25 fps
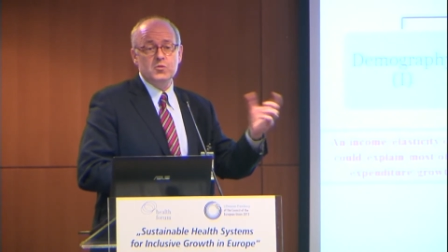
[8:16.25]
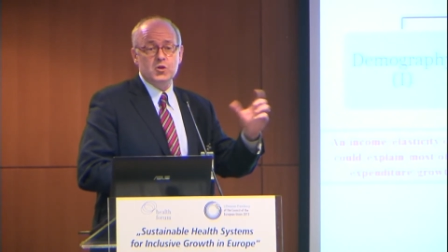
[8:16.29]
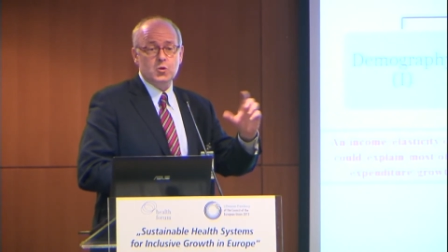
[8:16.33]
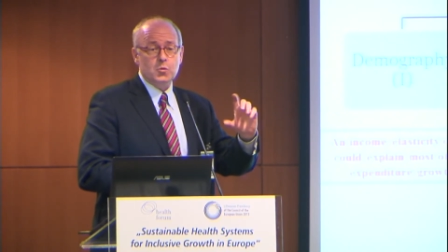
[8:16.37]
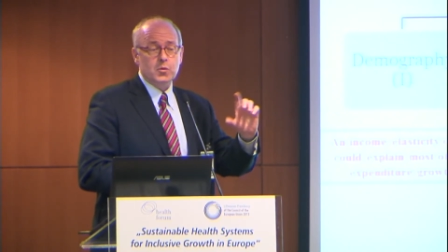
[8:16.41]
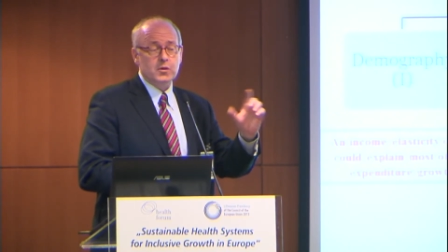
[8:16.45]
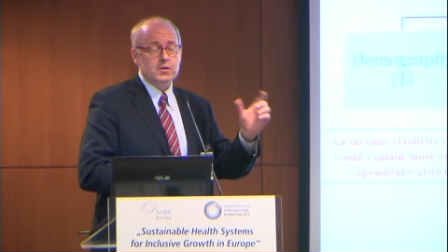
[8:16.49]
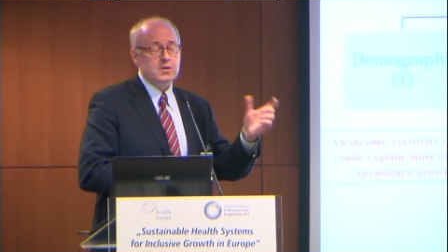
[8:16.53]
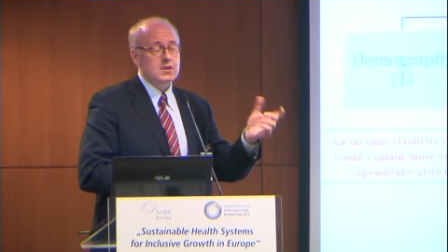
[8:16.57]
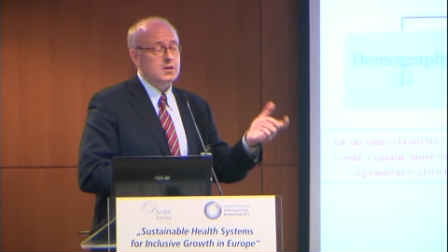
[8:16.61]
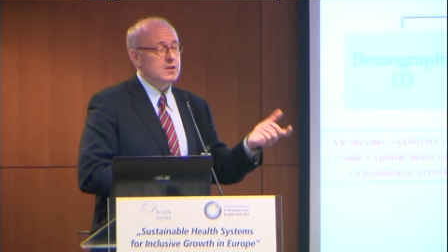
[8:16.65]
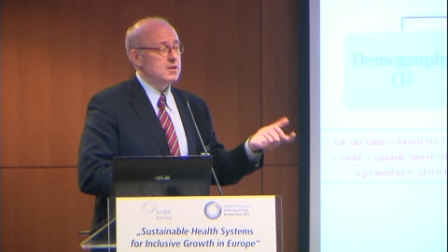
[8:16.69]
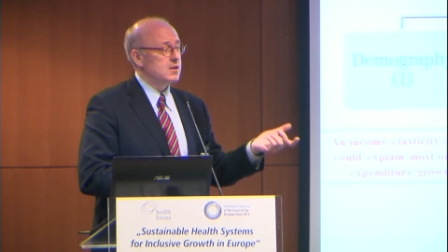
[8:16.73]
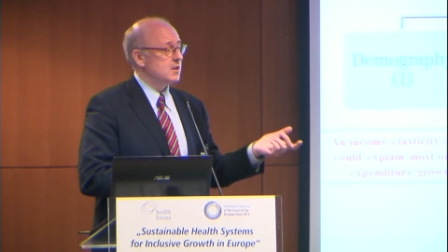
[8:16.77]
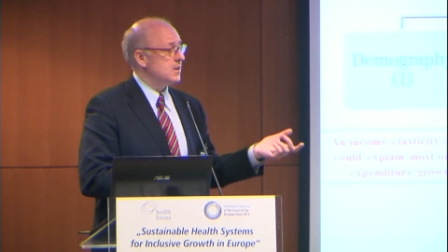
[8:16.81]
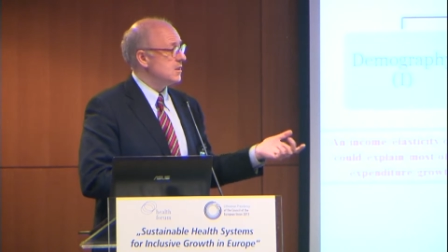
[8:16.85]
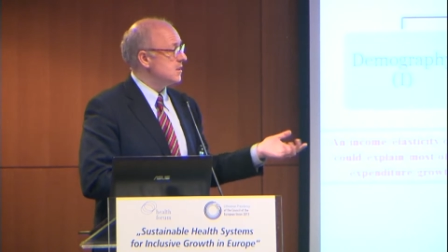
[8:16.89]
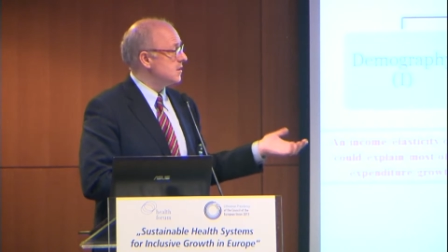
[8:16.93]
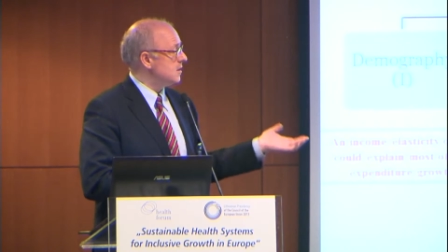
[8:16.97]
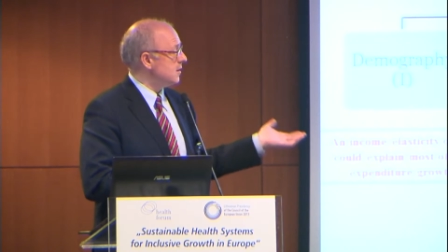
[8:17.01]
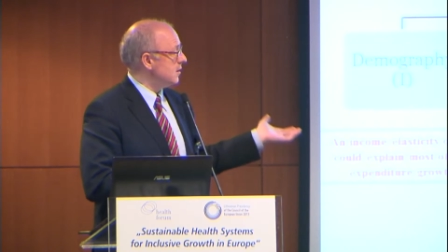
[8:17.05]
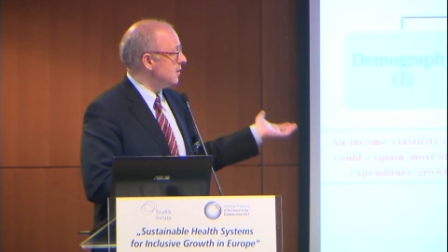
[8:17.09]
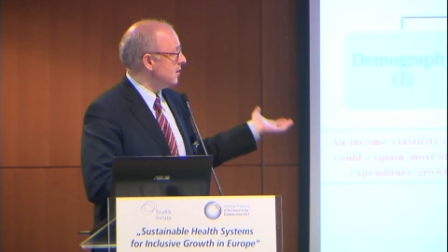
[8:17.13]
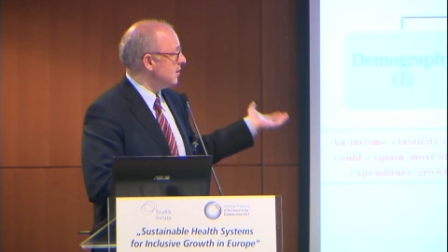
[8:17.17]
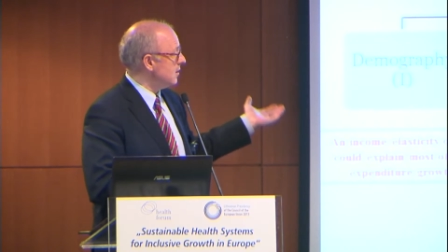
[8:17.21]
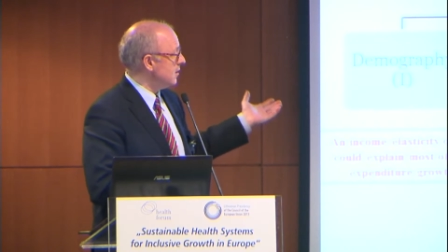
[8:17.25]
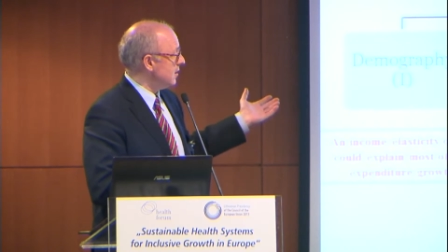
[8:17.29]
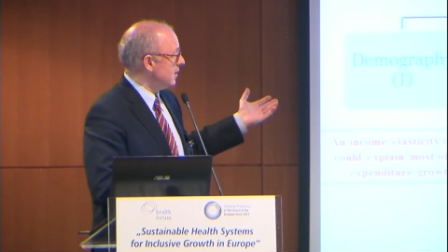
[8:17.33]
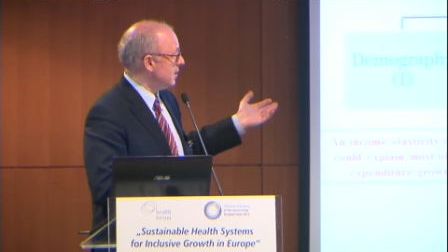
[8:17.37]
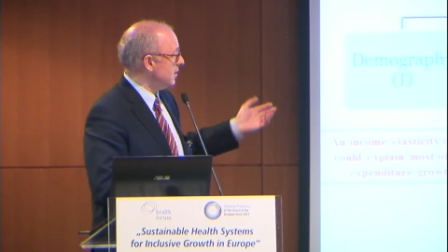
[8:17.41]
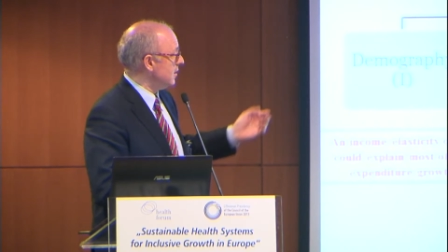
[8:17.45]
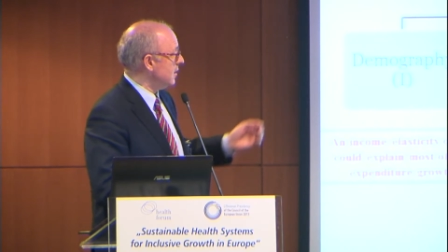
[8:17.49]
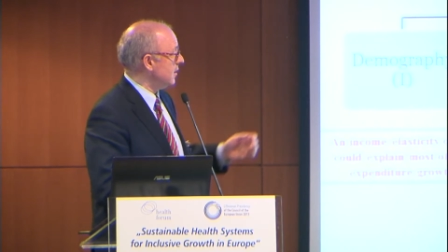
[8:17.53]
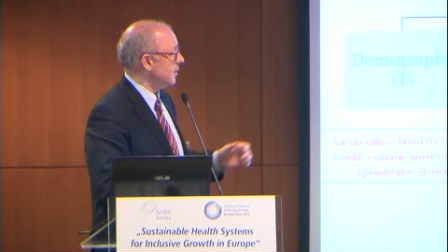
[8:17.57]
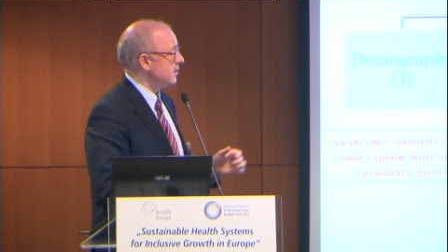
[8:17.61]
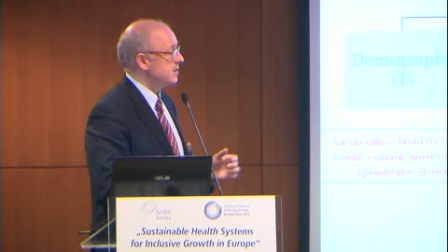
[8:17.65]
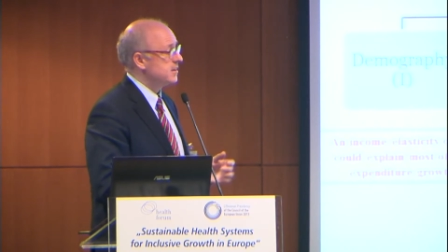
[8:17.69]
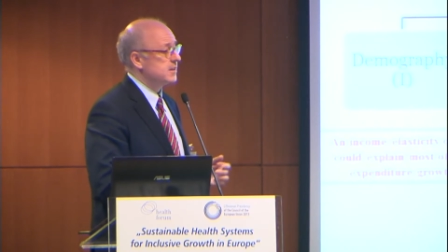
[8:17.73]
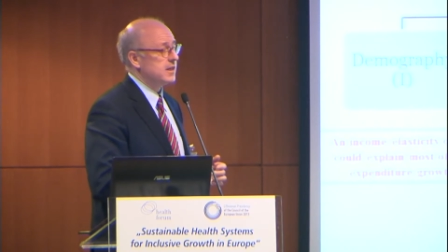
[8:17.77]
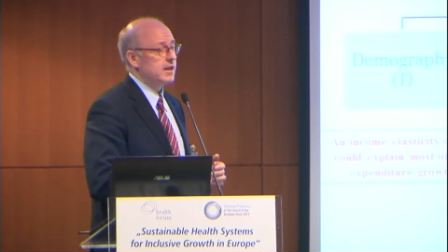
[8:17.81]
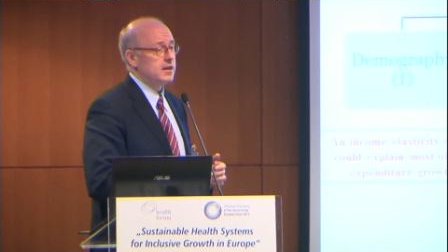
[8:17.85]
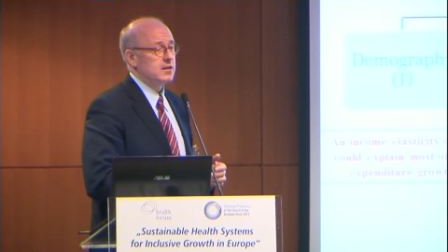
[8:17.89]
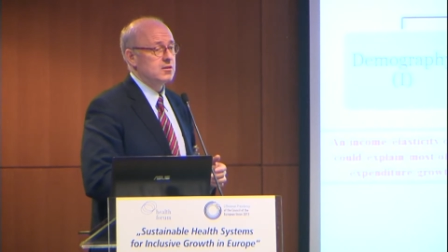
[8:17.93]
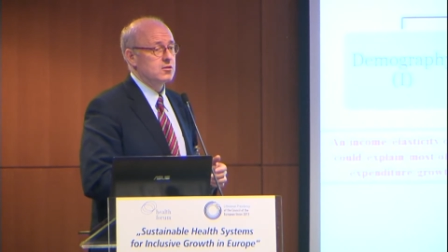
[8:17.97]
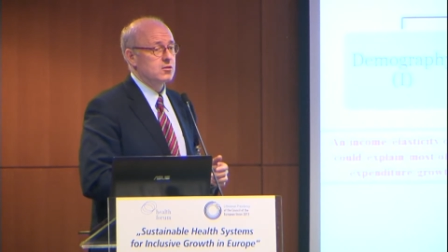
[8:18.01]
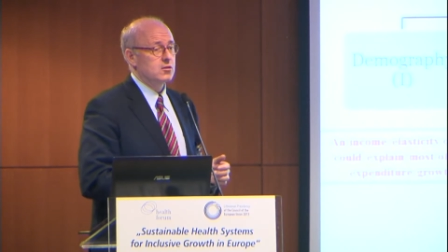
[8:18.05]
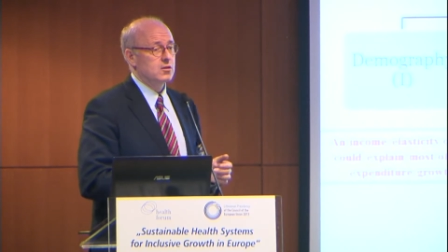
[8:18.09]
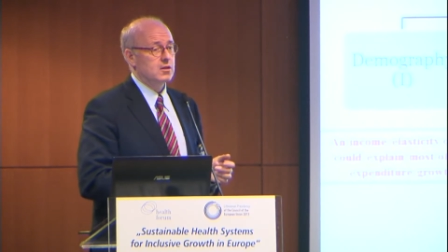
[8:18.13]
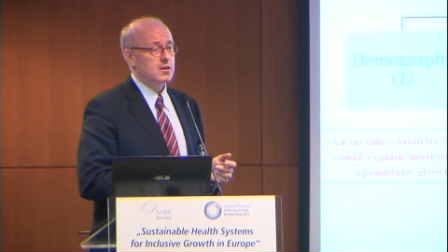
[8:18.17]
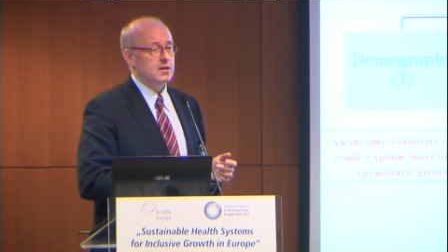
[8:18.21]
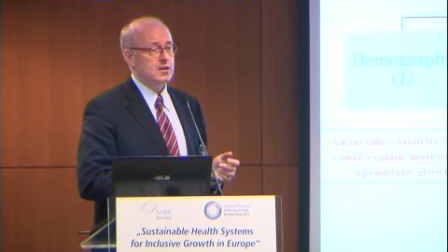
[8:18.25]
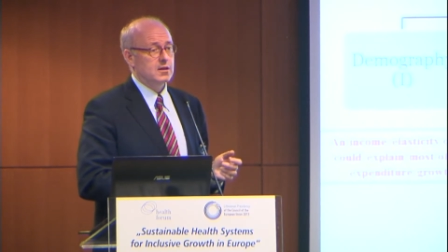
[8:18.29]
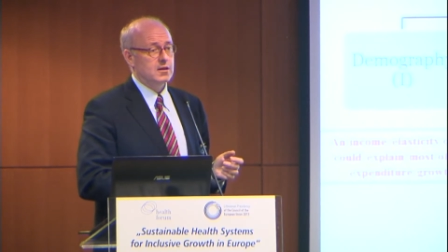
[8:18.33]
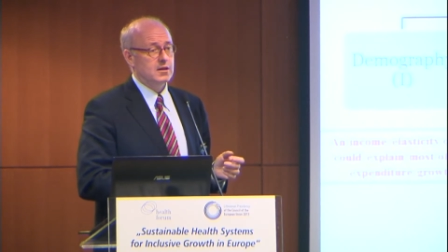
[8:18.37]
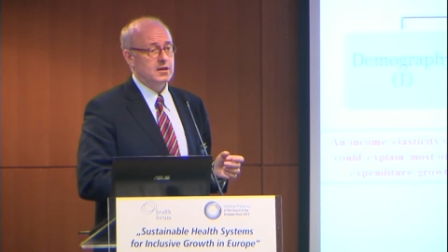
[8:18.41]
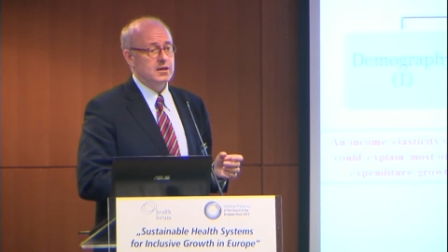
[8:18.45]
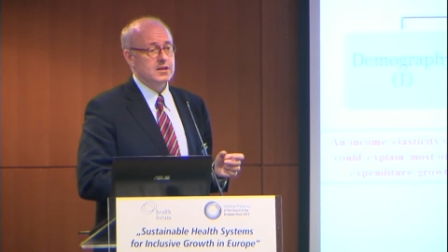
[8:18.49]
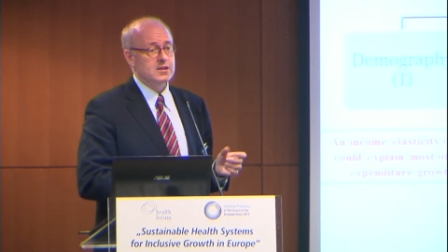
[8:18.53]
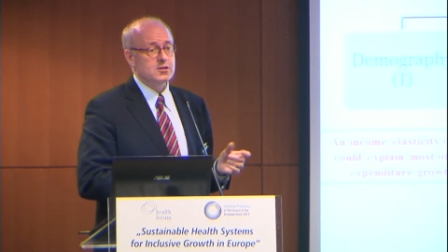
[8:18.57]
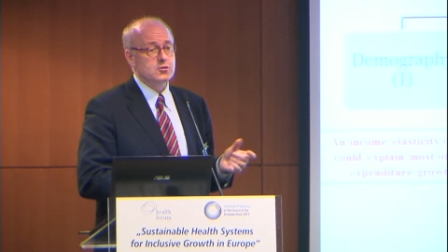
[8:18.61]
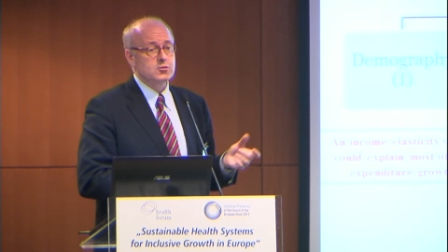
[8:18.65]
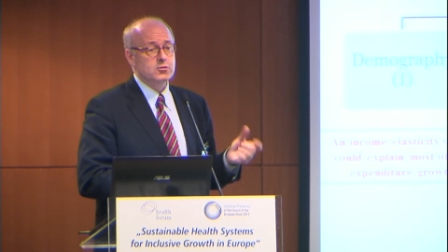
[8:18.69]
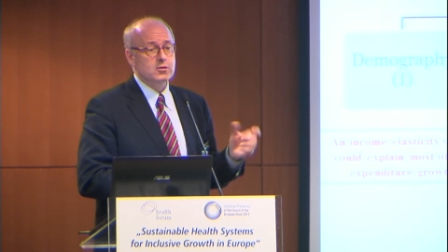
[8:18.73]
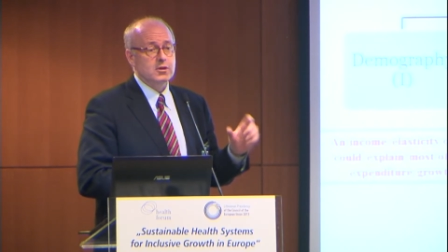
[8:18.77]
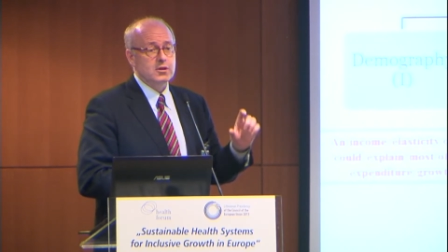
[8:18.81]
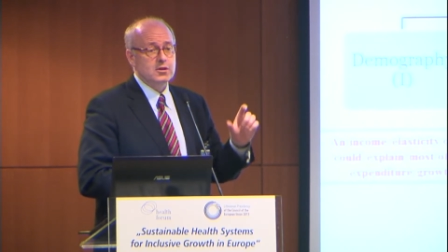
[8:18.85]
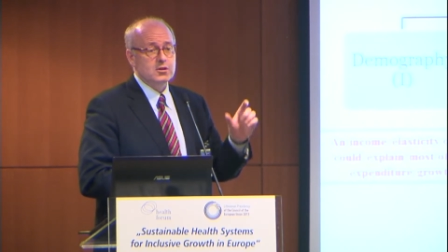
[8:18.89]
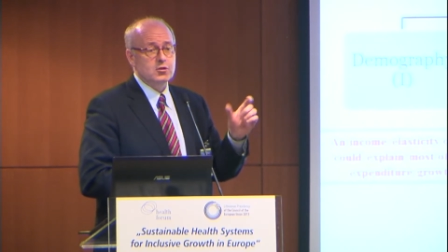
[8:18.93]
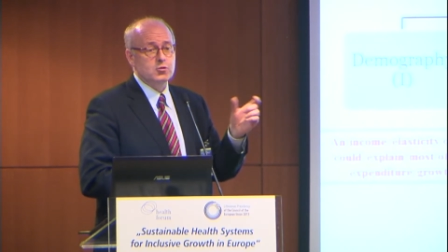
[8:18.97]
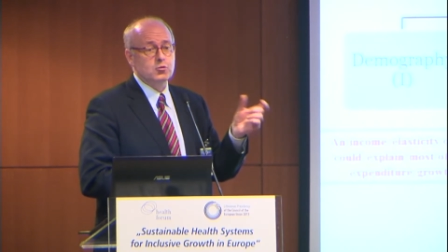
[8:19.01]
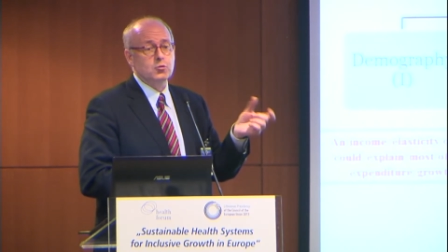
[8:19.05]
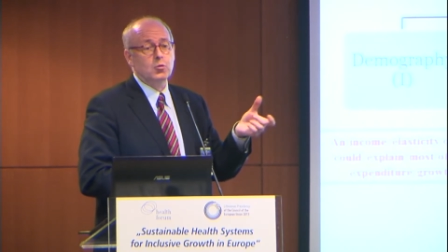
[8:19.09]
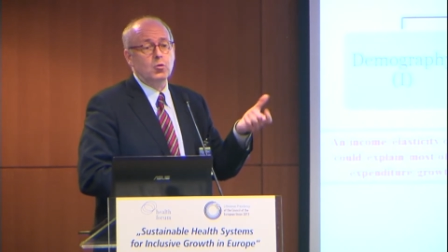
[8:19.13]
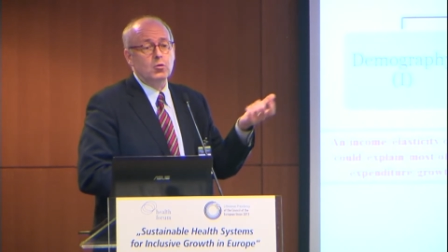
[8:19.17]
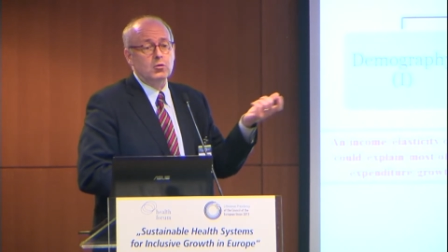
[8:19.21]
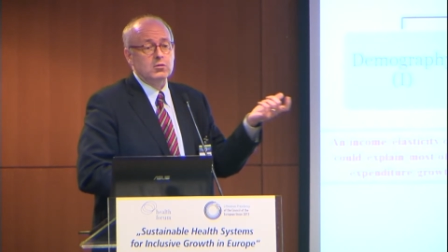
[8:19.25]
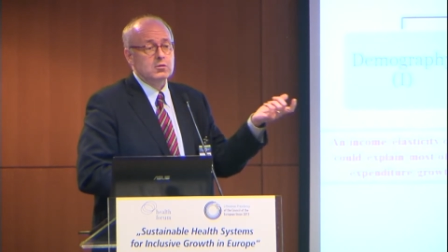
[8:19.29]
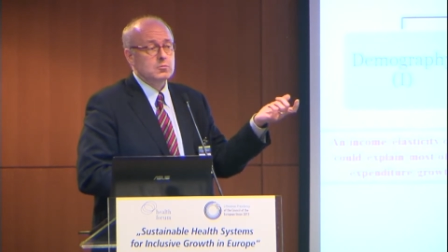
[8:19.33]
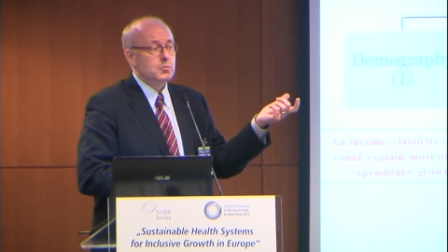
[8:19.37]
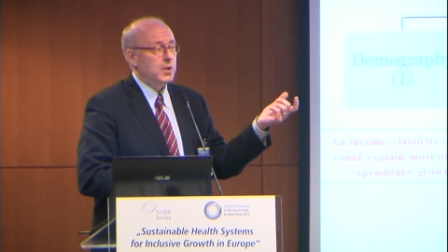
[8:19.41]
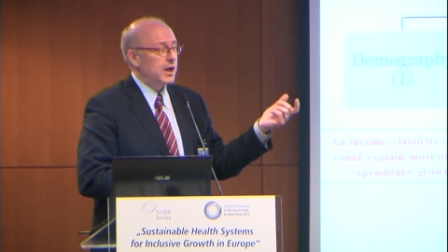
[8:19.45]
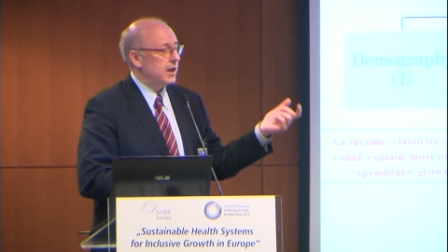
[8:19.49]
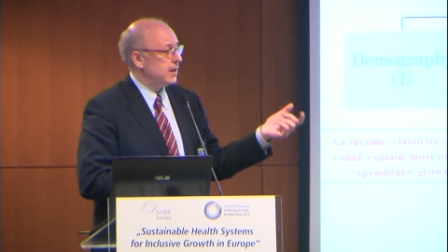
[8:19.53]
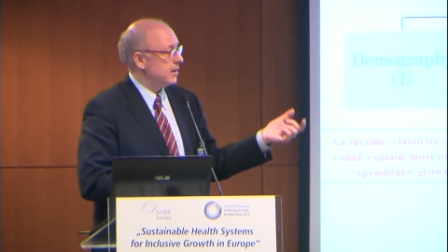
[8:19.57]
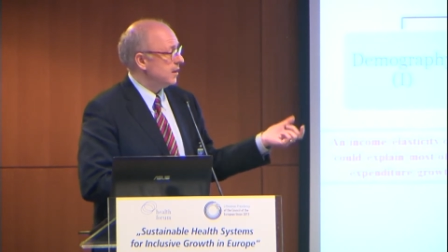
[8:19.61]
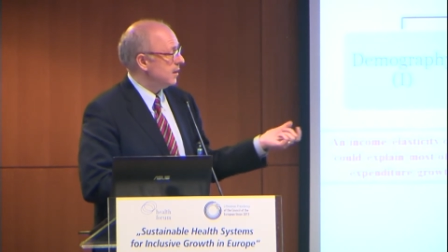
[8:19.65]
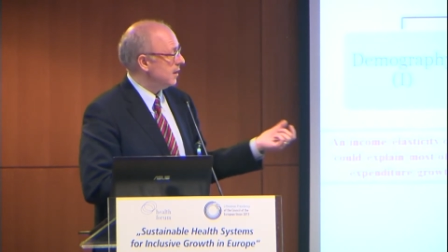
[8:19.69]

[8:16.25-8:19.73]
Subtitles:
quantities in the health sector is ruled by